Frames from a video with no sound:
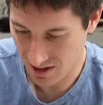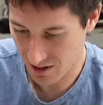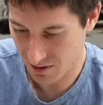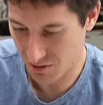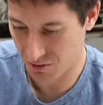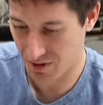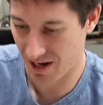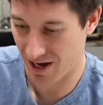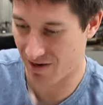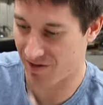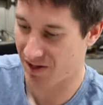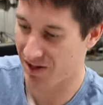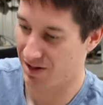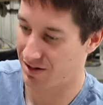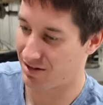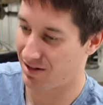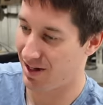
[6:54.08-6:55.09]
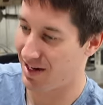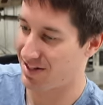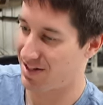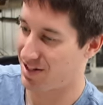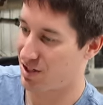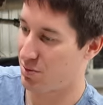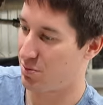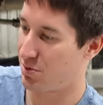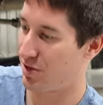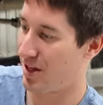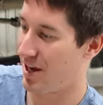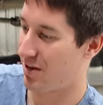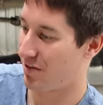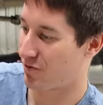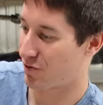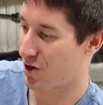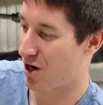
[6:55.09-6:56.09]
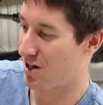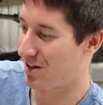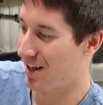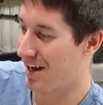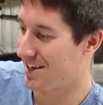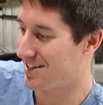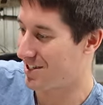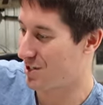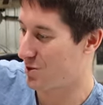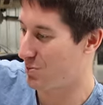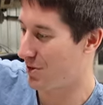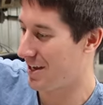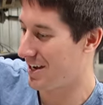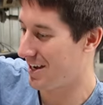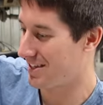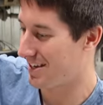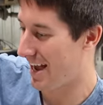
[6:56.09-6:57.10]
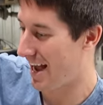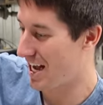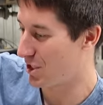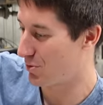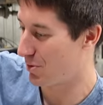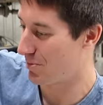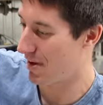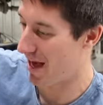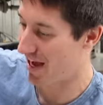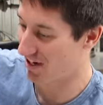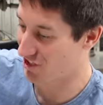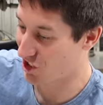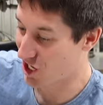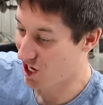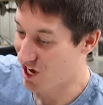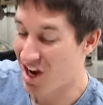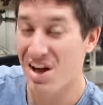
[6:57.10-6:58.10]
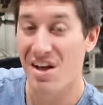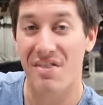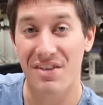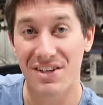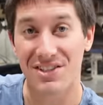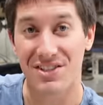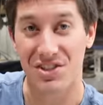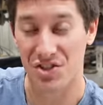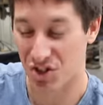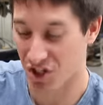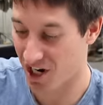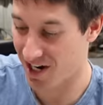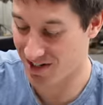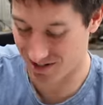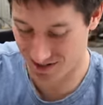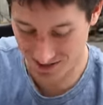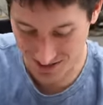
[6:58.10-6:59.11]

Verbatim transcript: What do we have here? License plate, front license plate attachment package. This is crazy.